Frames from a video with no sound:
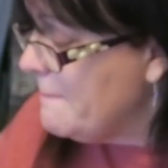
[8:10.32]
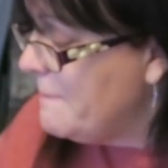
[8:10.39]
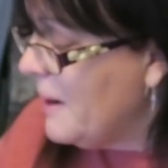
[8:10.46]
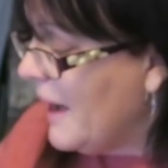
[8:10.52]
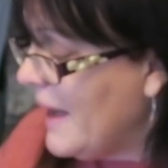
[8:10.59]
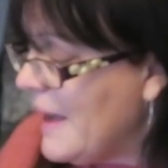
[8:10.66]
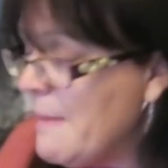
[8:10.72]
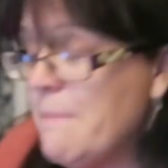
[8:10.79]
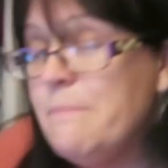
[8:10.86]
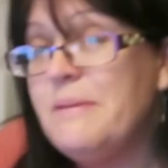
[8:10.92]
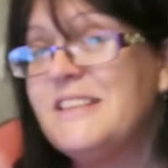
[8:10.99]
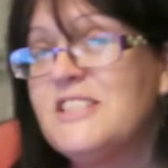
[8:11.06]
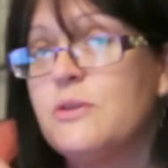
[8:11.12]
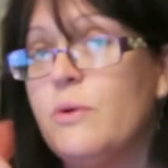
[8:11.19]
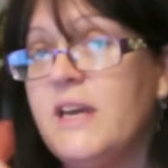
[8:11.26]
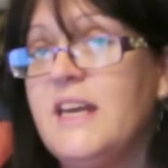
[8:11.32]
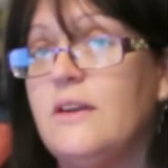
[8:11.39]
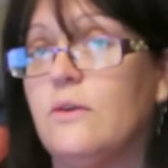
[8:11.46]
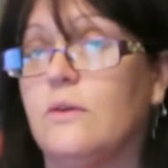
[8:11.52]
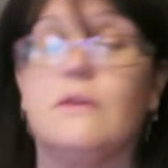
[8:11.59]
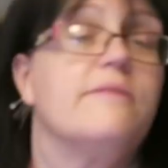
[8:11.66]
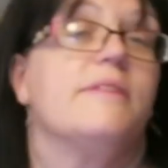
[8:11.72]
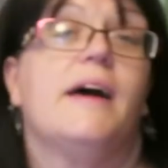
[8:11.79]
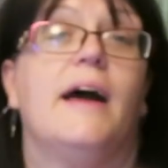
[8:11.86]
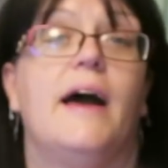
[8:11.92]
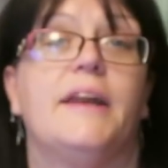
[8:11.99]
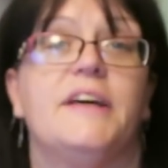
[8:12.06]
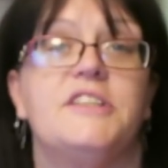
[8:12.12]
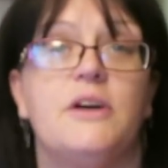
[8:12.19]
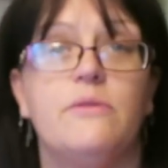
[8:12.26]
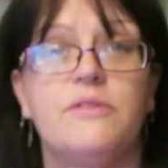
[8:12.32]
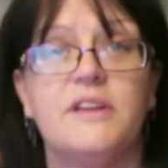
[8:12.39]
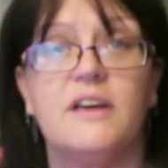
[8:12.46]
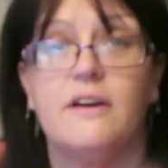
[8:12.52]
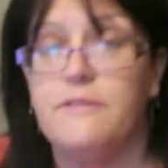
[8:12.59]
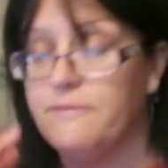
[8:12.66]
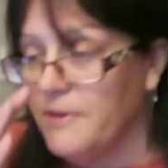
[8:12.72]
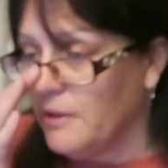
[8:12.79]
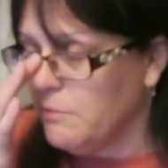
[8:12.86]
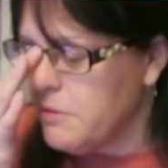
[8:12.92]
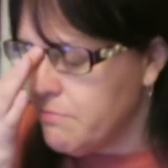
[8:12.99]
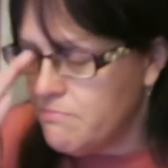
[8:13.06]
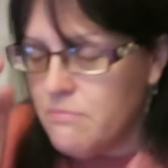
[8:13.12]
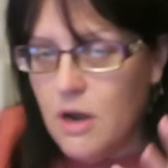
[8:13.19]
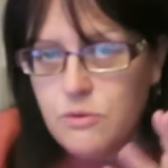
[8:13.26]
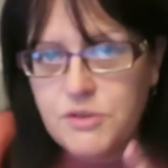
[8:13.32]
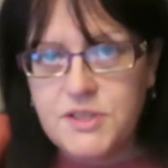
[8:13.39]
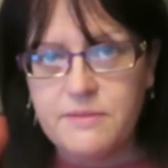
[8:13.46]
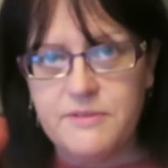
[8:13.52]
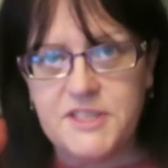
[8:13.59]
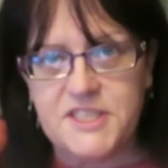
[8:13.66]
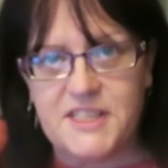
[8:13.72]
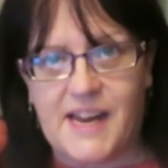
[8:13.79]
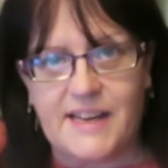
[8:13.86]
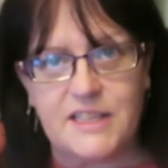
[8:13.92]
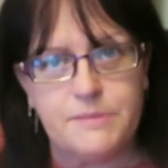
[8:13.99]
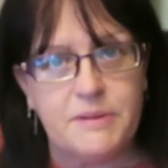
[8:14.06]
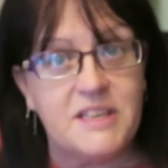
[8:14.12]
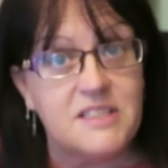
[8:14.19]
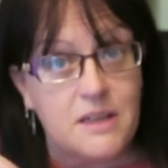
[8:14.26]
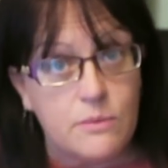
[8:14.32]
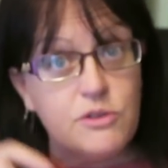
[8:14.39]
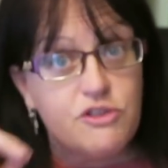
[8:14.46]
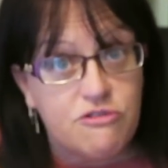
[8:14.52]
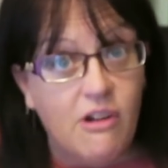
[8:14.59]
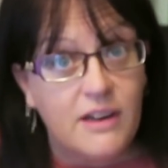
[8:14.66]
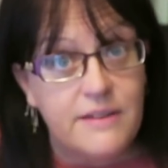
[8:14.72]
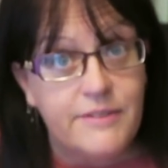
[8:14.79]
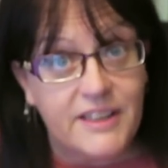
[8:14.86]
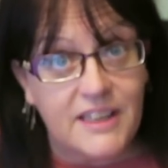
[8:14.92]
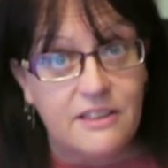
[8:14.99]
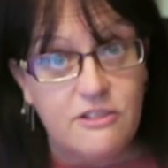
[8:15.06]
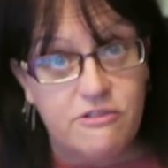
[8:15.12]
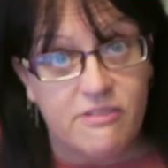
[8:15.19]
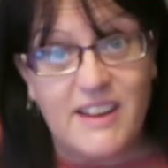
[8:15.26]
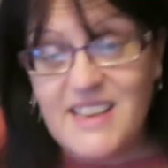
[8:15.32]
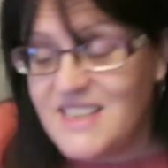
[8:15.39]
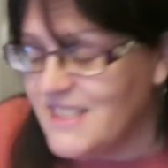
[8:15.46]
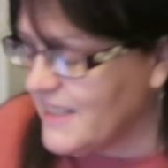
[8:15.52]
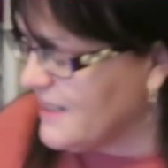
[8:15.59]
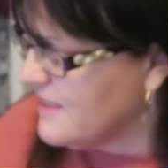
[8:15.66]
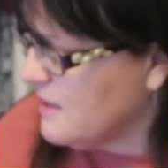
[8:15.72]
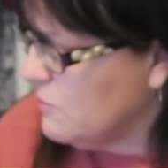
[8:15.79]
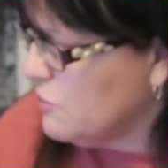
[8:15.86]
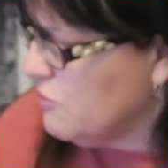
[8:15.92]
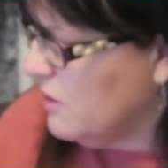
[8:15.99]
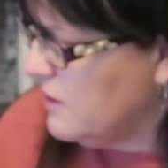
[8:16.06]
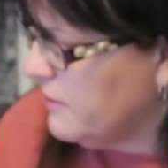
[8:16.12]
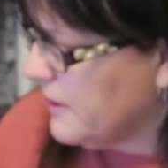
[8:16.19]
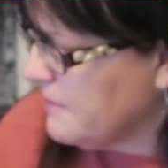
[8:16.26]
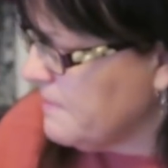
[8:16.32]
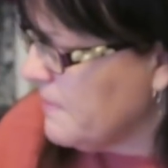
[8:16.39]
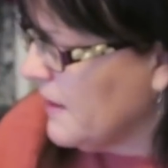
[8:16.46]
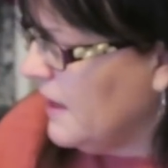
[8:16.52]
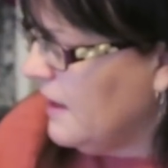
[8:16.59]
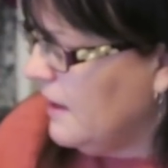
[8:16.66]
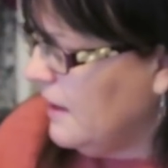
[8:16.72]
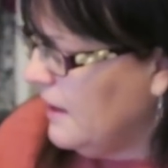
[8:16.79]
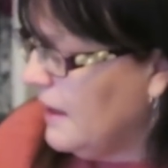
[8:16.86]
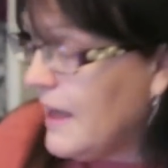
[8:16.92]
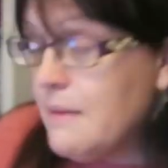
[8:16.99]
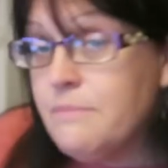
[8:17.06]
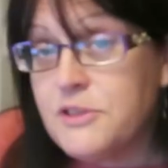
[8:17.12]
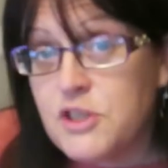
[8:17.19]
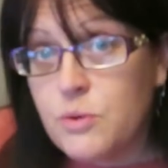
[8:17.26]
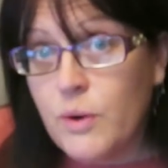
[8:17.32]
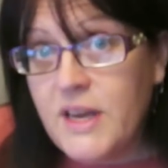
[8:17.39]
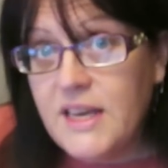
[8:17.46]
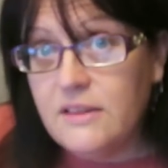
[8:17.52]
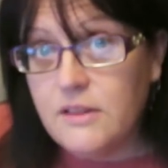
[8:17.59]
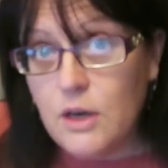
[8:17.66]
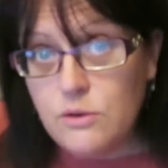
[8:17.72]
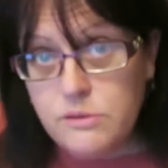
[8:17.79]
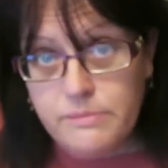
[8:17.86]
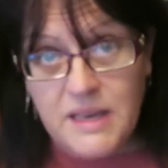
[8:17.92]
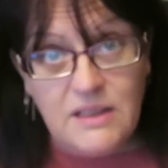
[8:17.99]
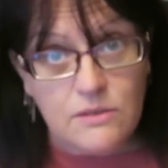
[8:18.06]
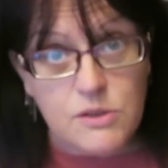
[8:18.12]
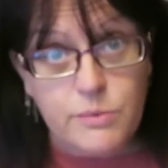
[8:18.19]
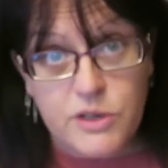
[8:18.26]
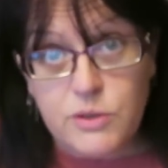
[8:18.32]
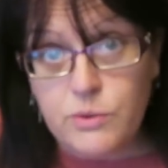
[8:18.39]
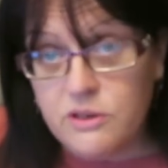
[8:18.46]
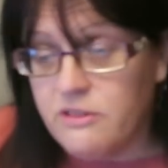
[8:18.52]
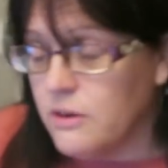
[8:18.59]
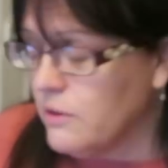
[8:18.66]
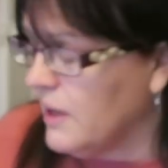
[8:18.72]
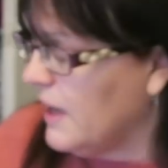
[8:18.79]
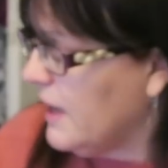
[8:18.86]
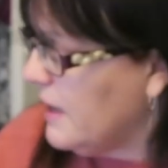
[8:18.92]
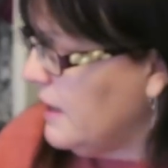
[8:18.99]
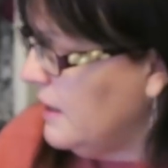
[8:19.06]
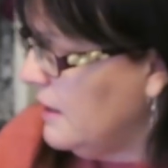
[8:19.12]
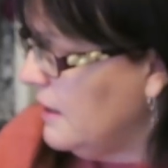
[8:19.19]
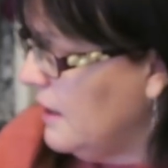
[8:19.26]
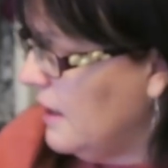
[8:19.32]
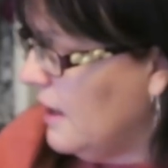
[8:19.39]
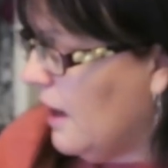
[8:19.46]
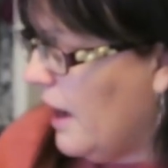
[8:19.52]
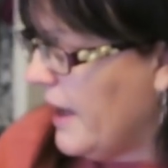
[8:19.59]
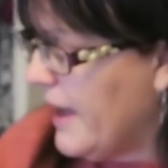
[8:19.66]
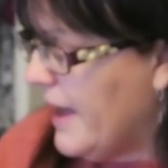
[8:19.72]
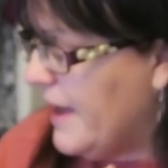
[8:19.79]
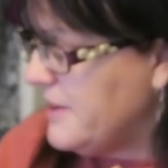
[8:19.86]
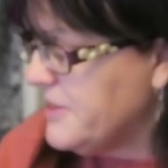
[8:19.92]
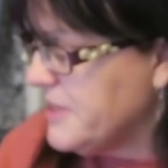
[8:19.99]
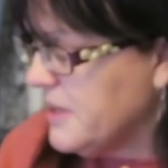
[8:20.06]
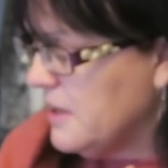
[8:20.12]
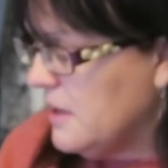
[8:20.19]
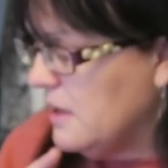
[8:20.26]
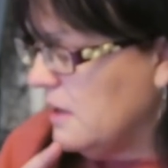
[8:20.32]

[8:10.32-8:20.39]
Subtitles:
But in between all of that, and I don't think I filmed most of the snacks because I was driving and grazing as I was driving. In between those meals, which were okay, I ate